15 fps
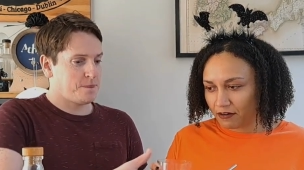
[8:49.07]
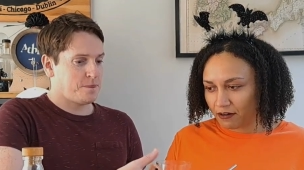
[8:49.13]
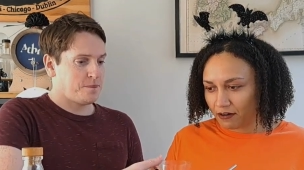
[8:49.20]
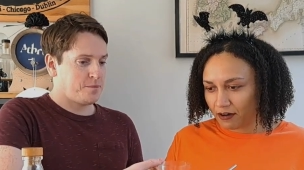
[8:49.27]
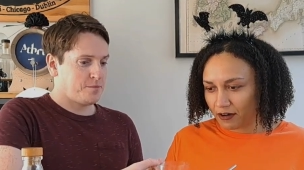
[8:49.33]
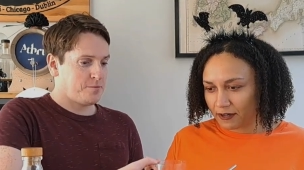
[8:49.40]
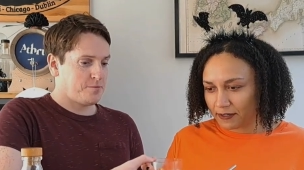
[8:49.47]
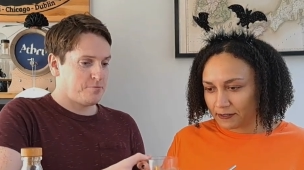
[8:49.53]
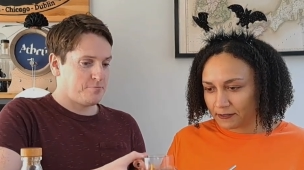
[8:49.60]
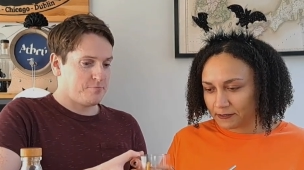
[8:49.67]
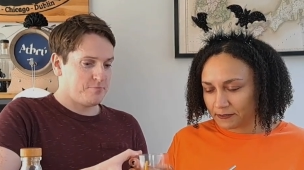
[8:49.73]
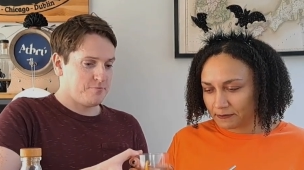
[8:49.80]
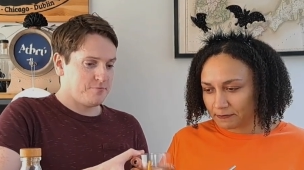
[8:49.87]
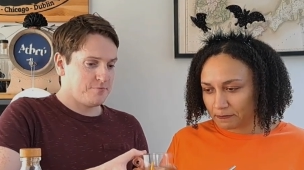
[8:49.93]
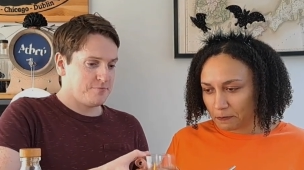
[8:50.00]

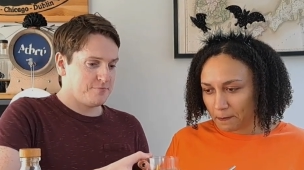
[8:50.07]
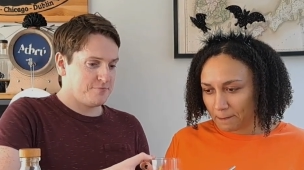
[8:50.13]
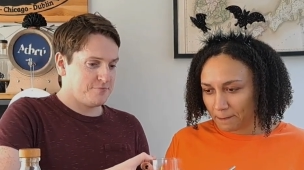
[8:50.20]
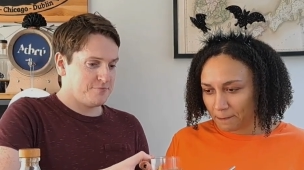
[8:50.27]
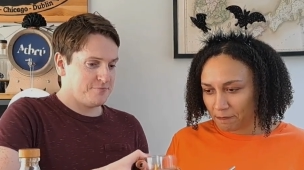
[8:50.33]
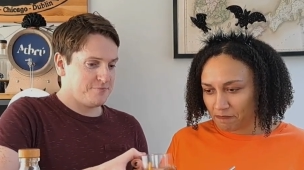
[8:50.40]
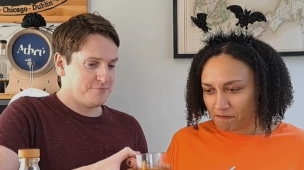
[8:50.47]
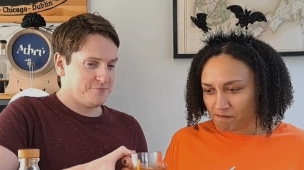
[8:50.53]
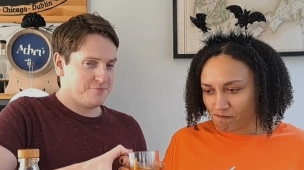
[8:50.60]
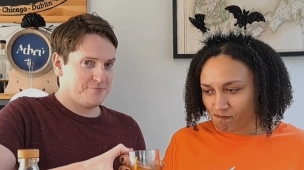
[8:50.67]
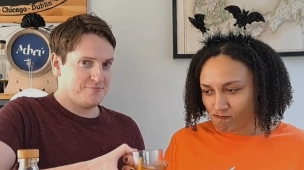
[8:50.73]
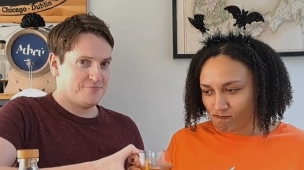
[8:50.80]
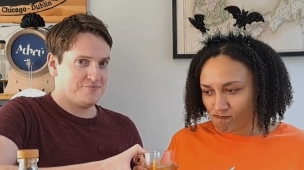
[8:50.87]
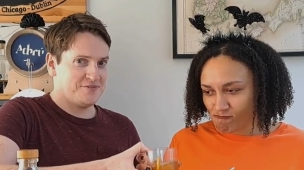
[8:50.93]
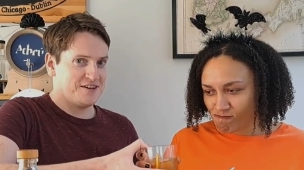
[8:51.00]
Speaker 1: god.
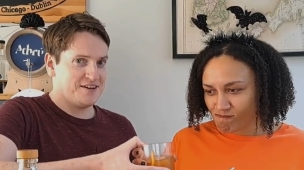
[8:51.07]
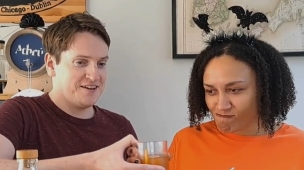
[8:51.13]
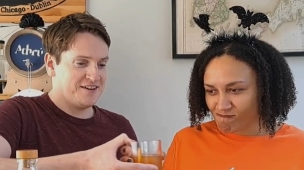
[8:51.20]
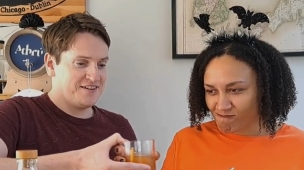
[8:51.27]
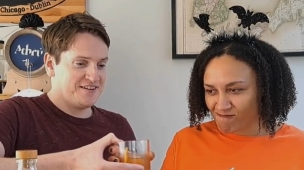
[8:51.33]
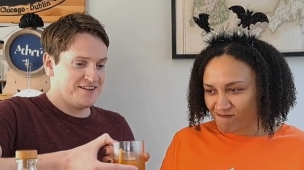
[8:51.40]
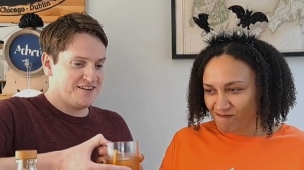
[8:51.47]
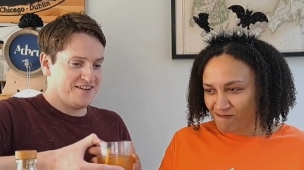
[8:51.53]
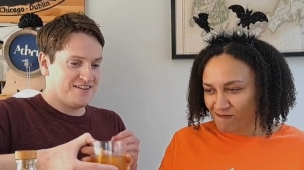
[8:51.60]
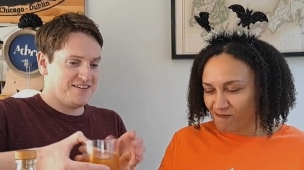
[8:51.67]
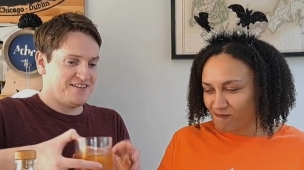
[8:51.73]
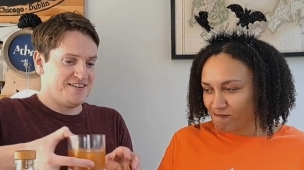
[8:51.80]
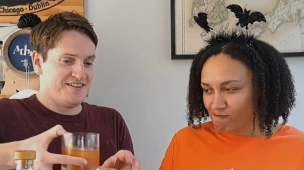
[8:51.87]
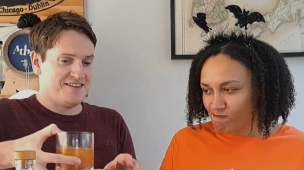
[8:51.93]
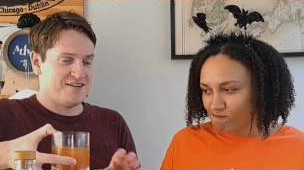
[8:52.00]
Speaker 2: Can Can I? I?
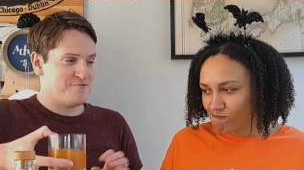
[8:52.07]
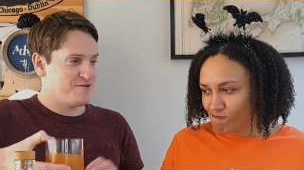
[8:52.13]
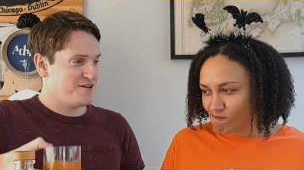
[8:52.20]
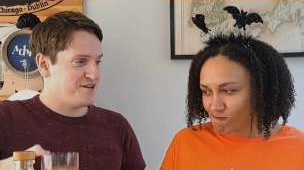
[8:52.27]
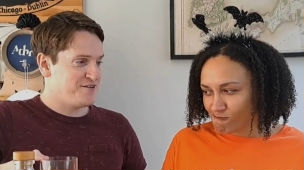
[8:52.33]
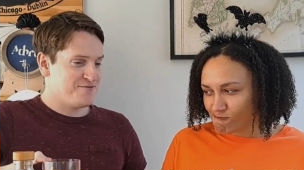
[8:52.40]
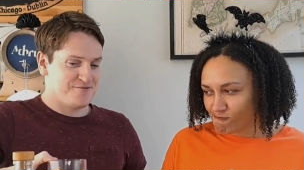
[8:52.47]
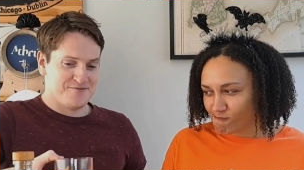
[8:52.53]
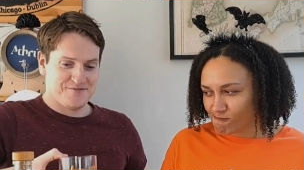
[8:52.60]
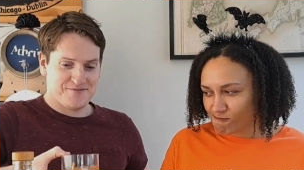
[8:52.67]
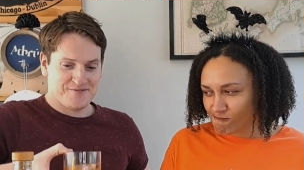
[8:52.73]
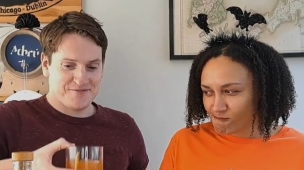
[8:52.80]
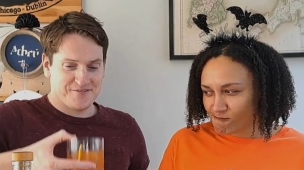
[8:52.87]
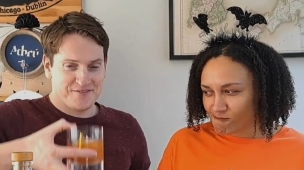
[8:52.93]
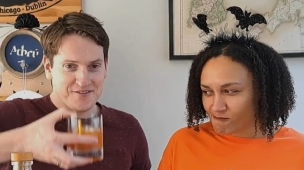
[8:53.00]
Can I? There we go.
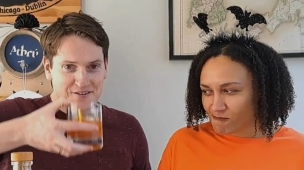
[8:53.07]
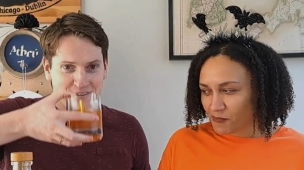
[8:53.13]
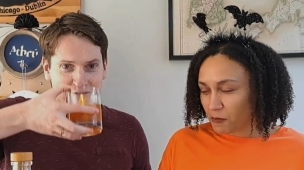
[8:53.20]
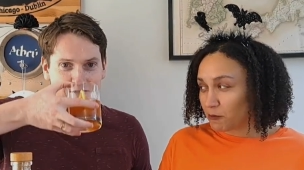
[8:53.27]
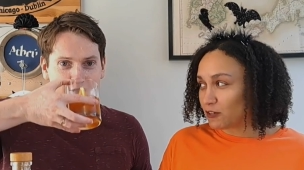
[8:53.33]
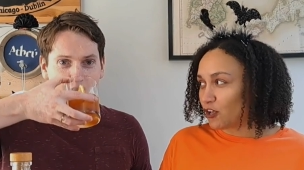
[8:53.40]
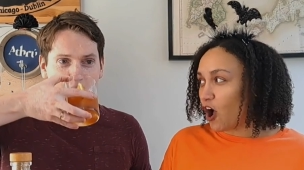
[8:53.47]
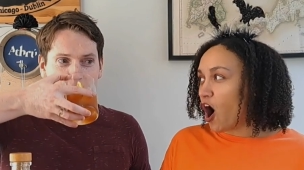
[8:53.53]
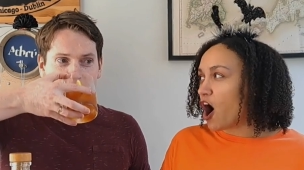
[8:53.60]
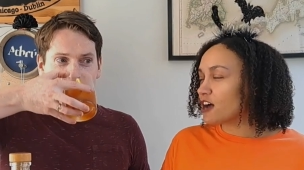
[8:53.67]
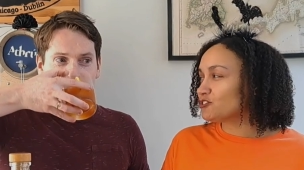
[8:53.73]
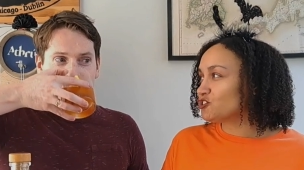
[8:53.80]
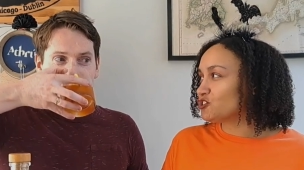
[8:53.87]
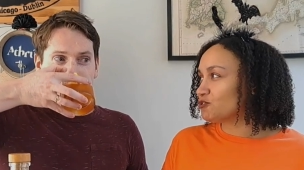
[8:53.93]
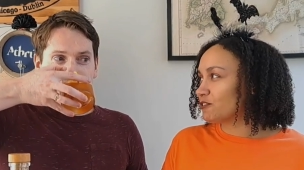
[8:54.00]
Speaker 1: I'm gonna
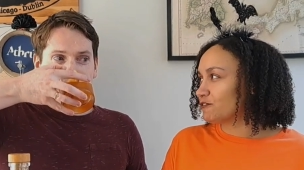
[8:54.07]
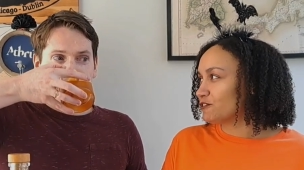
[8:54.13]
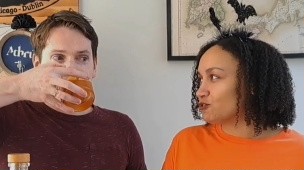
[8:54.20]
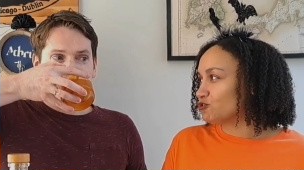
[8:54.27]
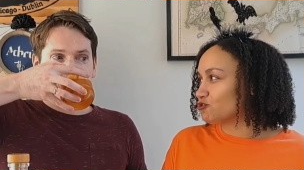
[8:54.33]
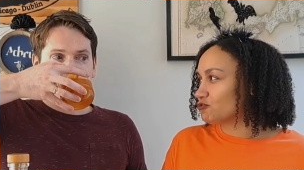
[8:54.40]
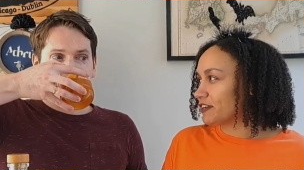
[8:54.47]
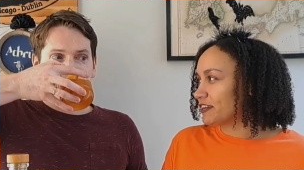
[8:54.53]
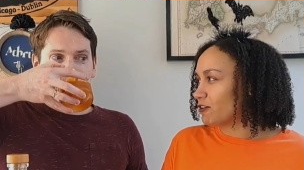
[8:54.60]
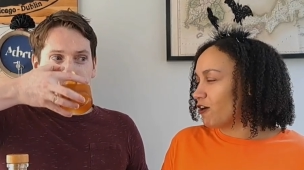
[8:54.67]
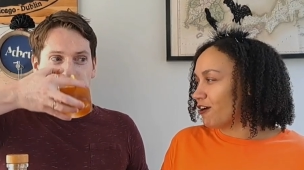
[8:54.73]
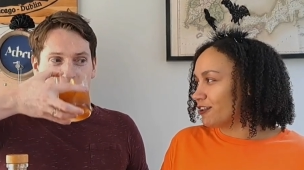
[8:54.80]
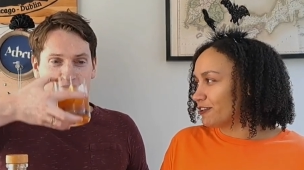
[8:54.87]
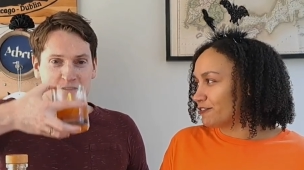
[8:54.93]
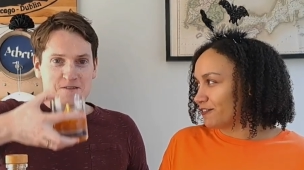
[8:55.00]
haunt you if you
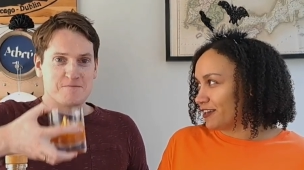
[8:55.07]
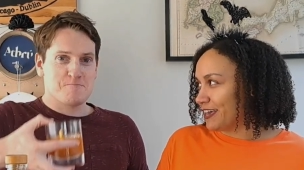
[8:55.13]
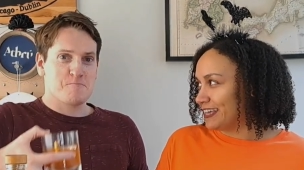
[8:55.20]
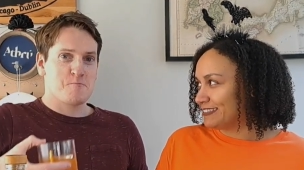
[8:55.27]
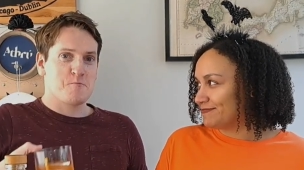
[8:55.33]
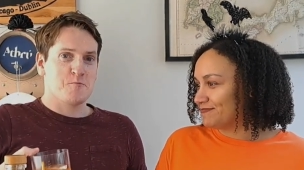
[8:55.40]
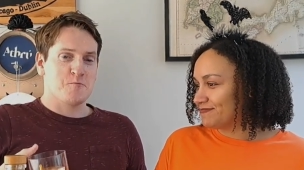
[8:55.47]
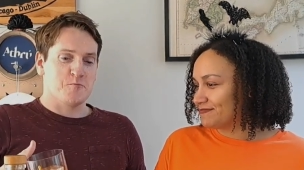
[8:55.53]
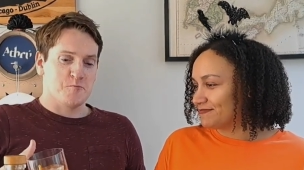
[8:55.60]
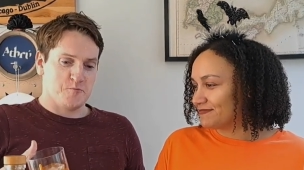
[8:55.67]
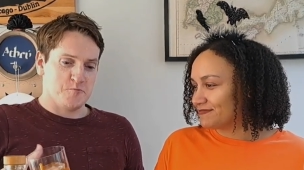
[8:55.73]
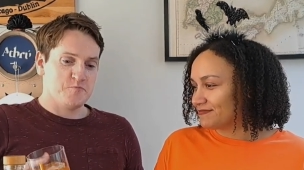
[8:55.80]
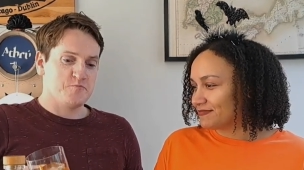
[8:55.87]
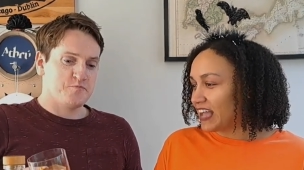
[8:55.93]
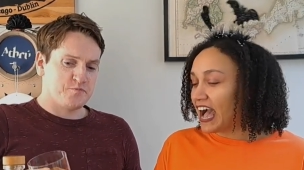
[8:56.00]
drink all of it.
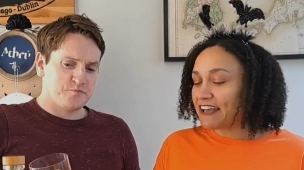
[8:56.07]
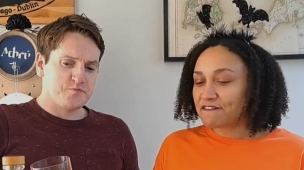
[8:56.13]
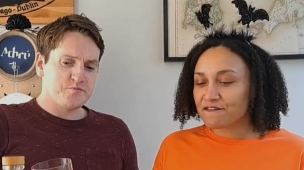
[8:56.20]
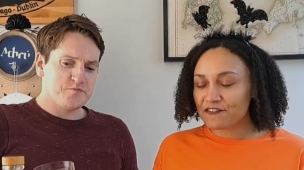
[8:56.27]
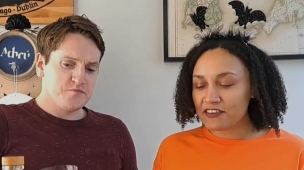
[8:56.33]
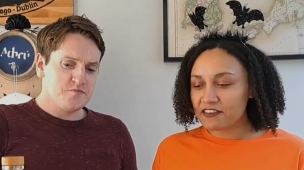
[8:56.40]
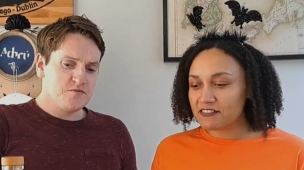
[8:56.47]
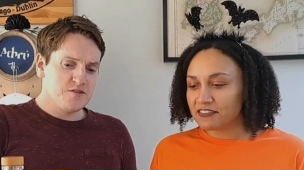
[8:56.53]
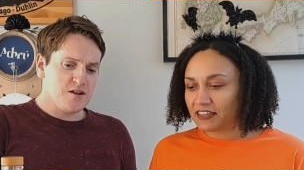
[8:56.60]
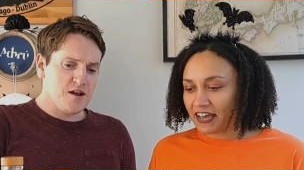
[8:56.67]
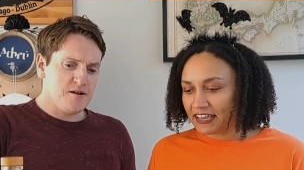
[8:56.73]
Mm. I feel